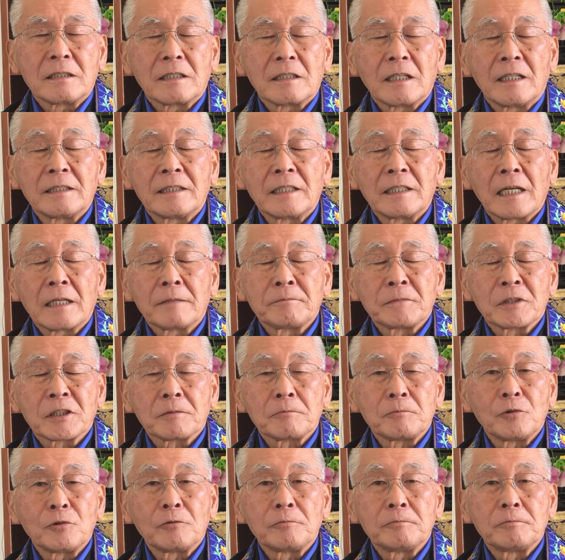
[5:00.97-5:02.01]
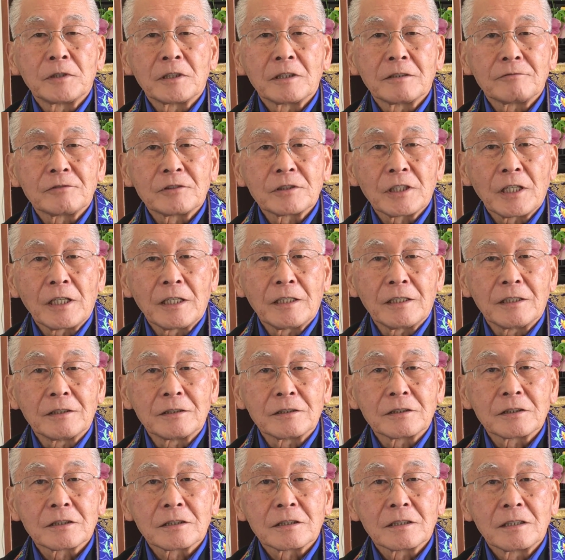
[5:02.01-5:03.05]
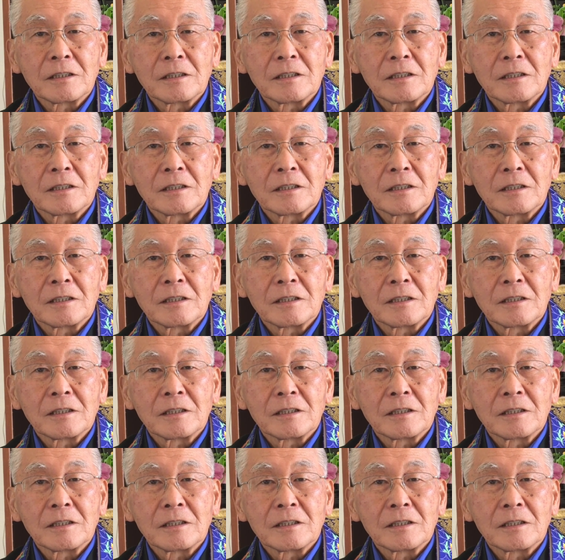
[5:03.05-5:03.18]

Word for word: dynamic movement of change.